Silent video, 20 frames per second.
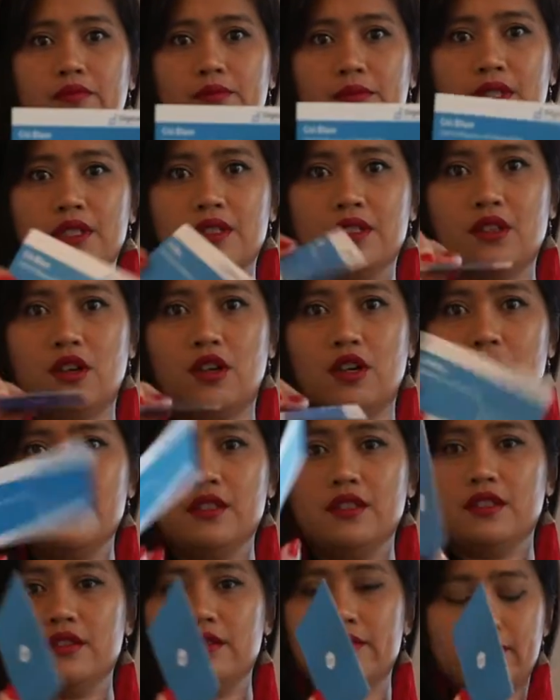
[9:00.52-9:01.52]
Business
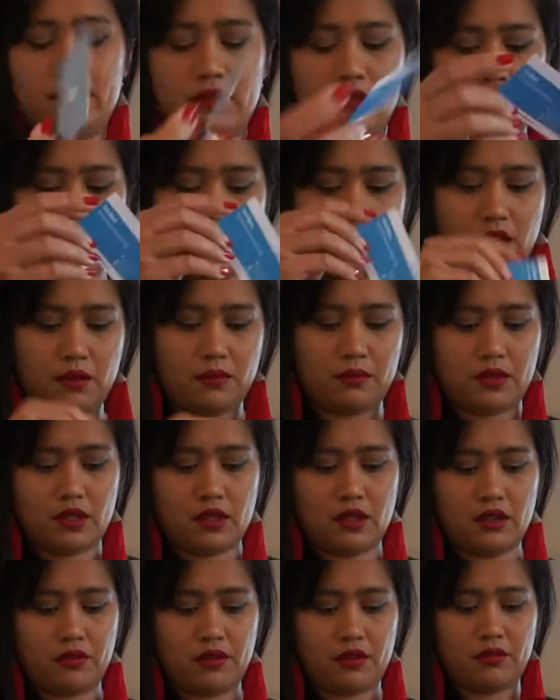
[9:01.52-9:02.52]
cards to
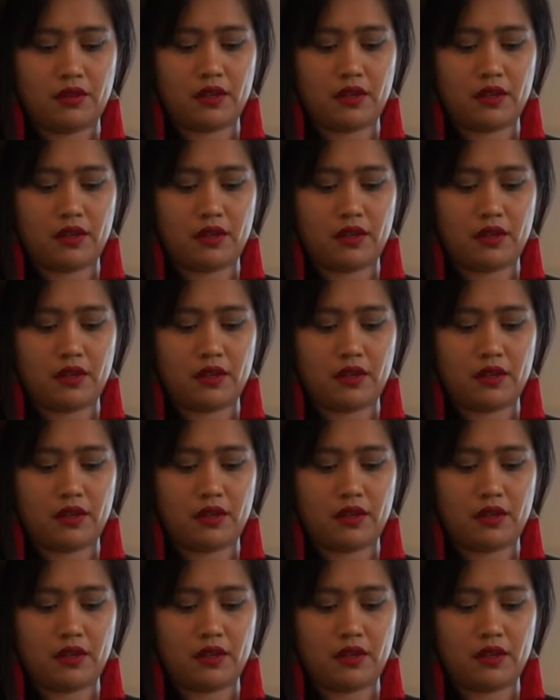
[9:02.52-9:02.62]
carry